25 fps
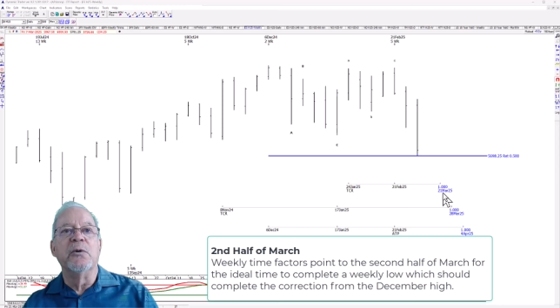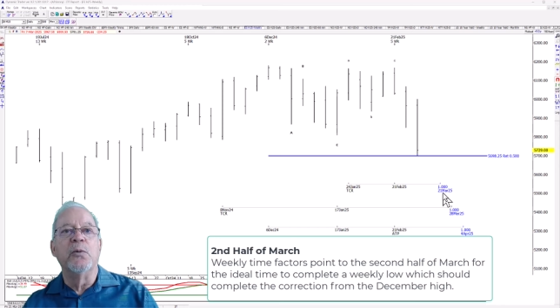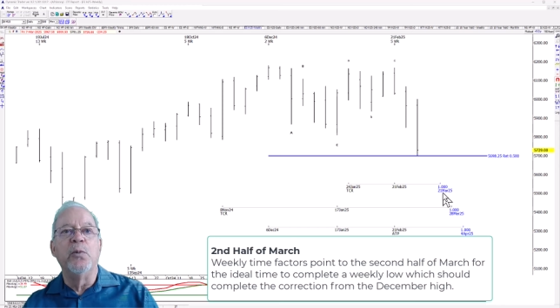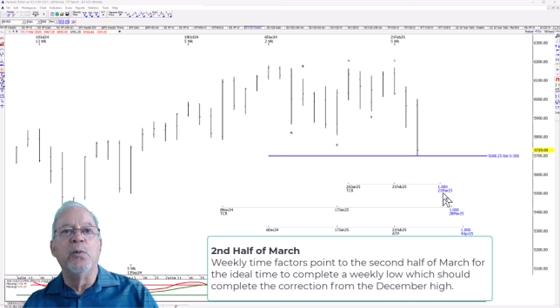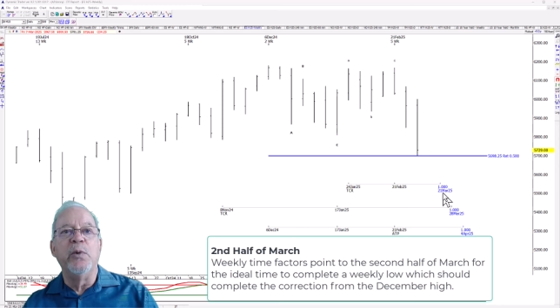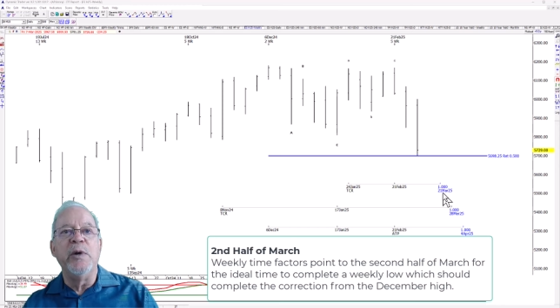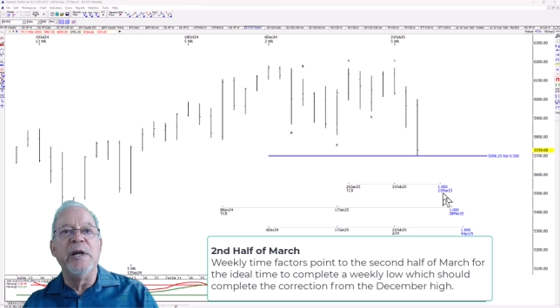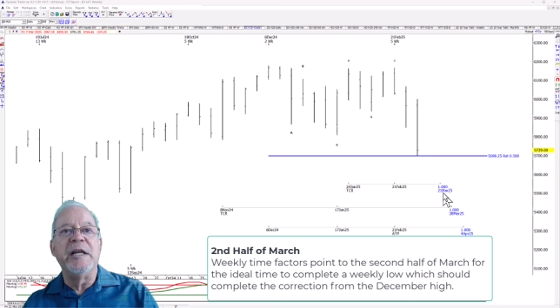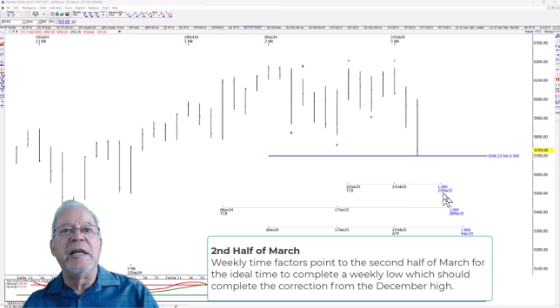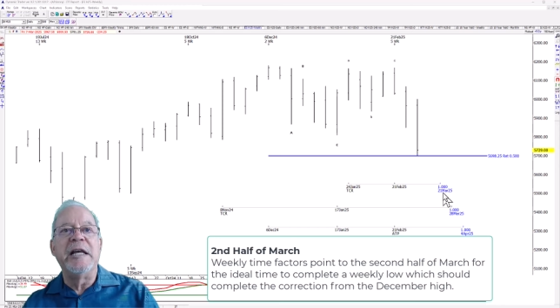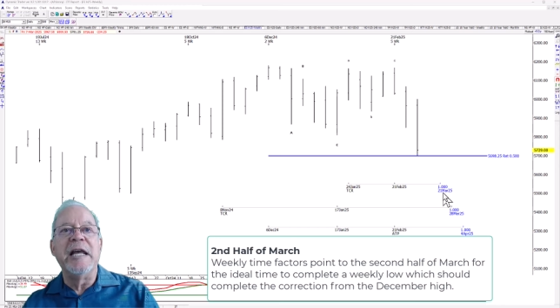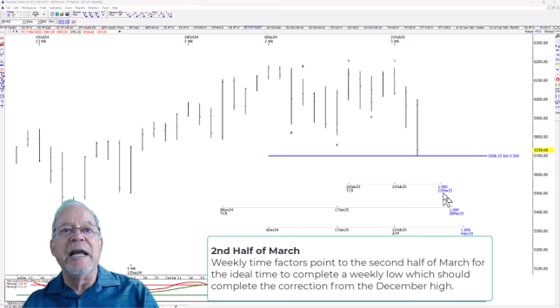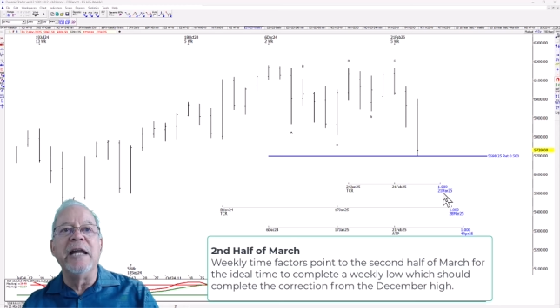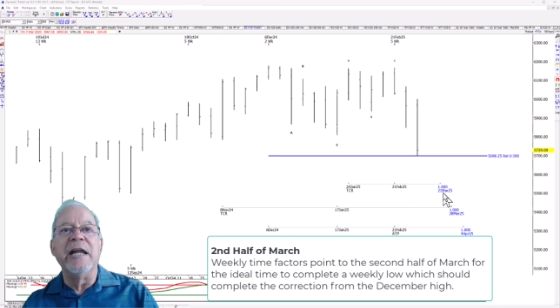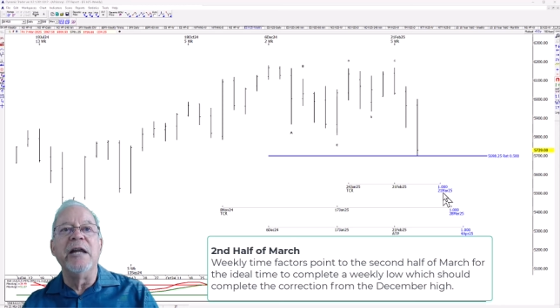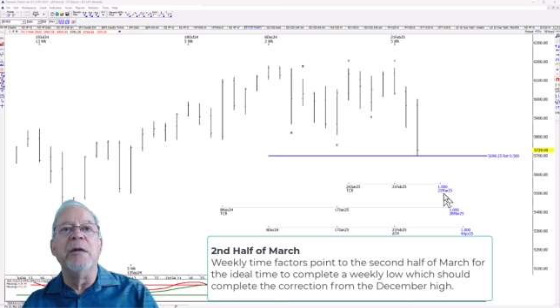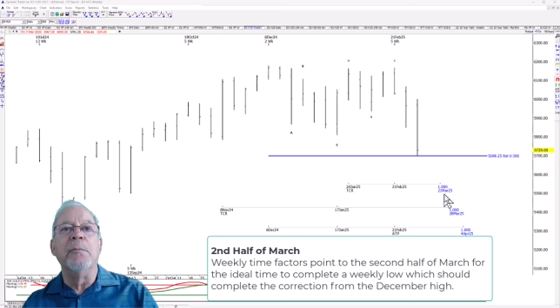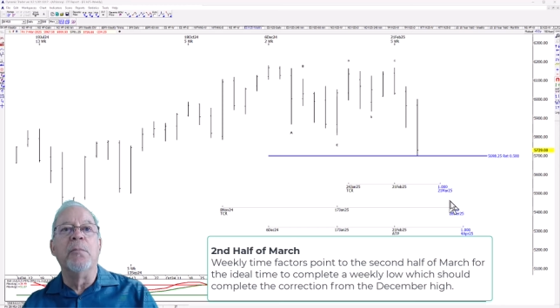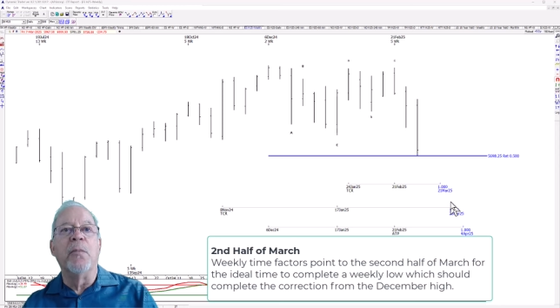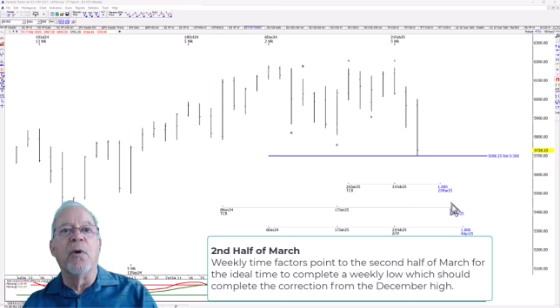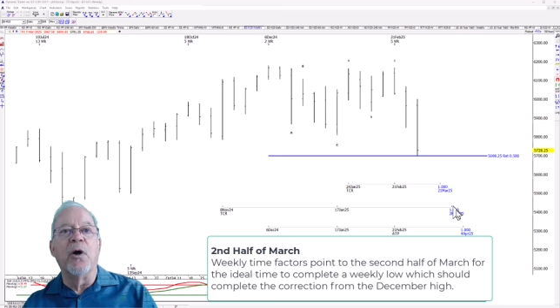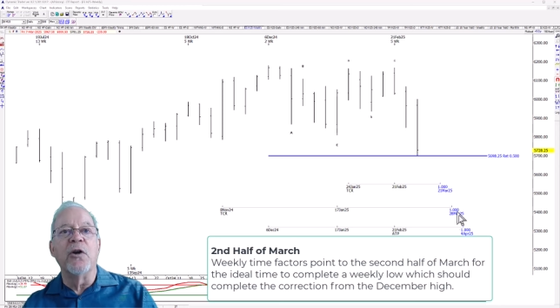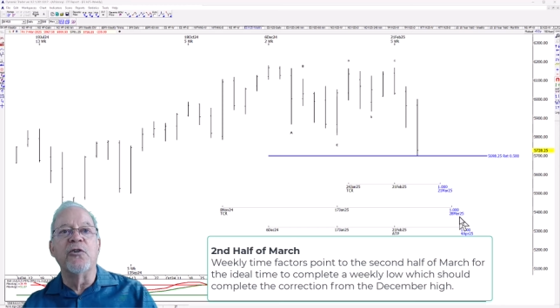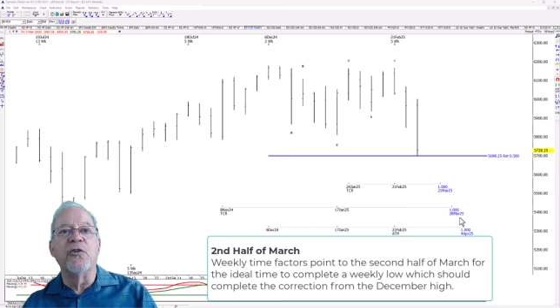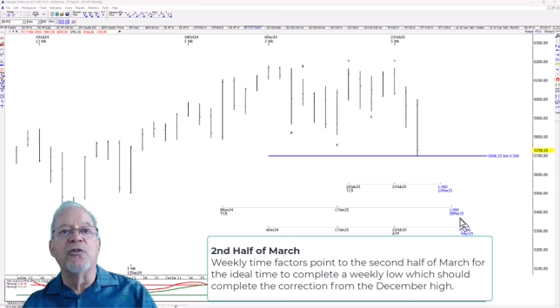ending March
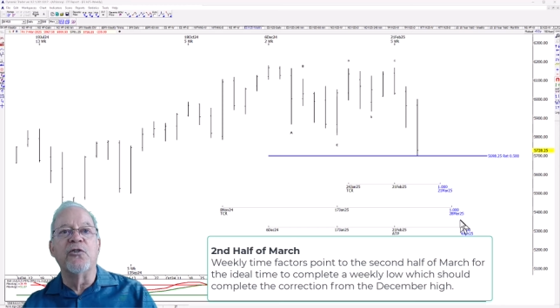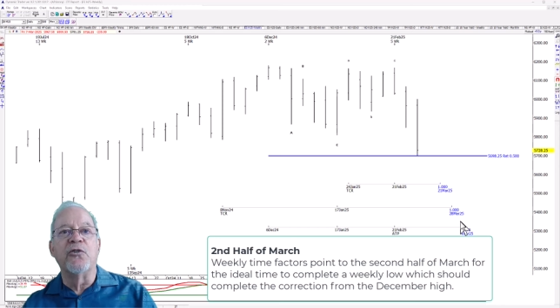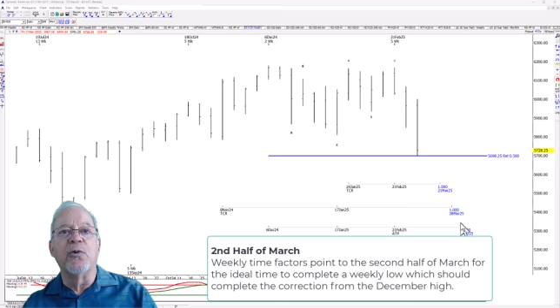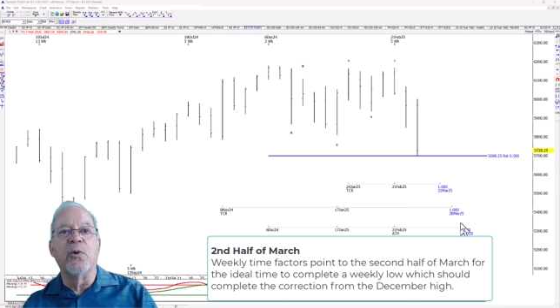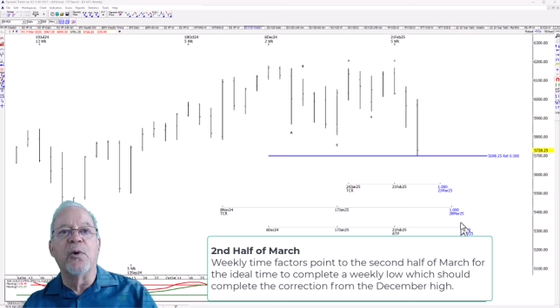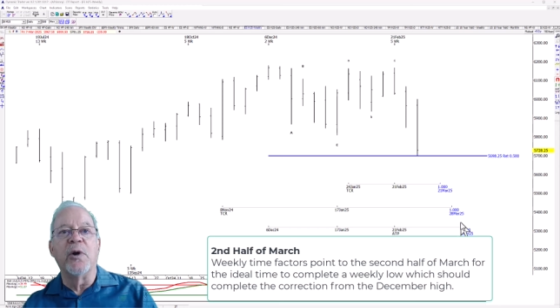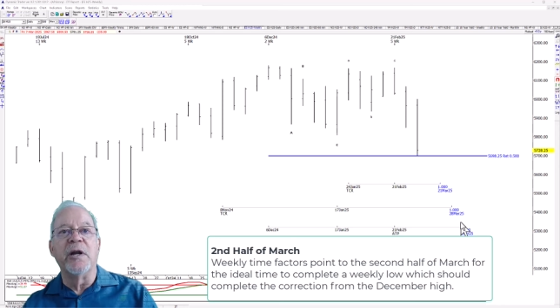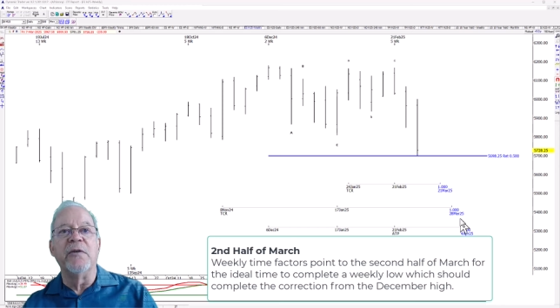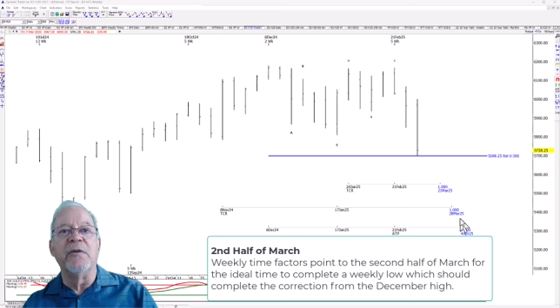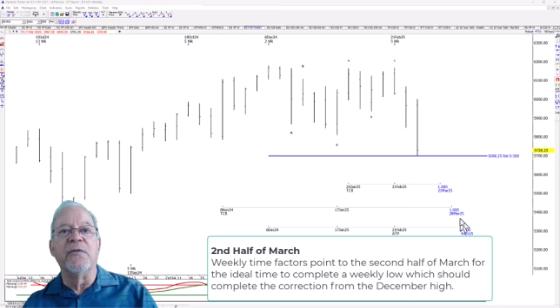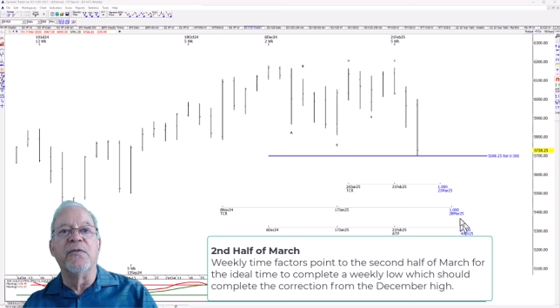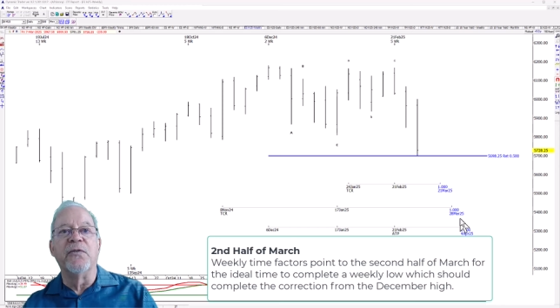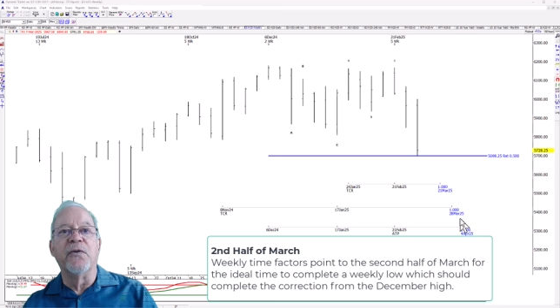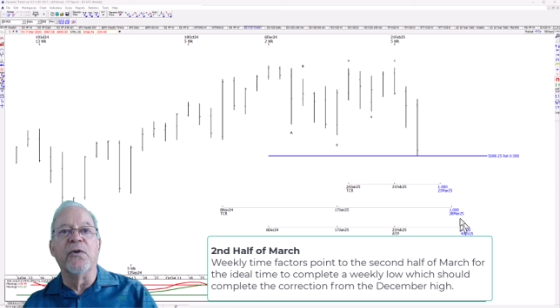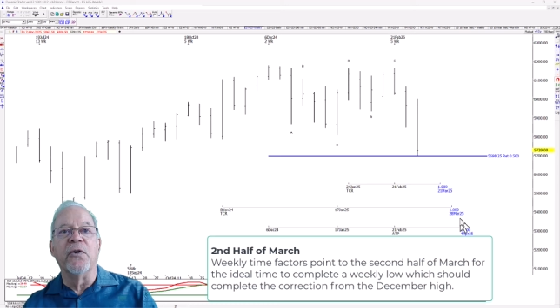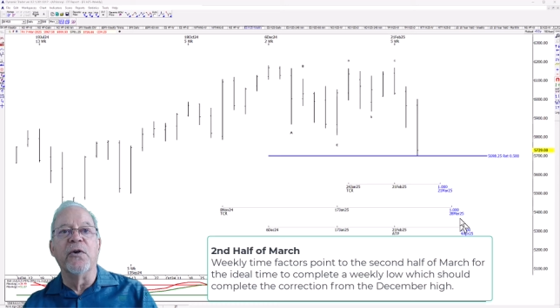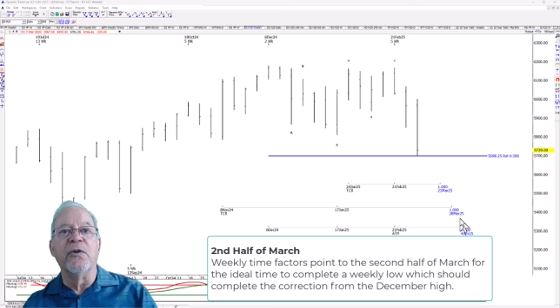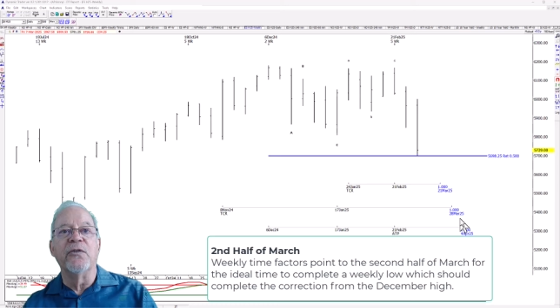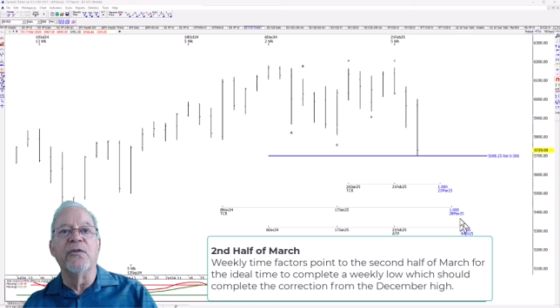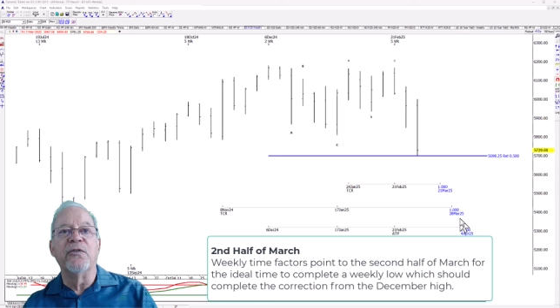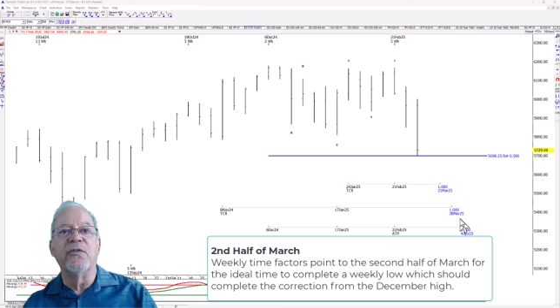21st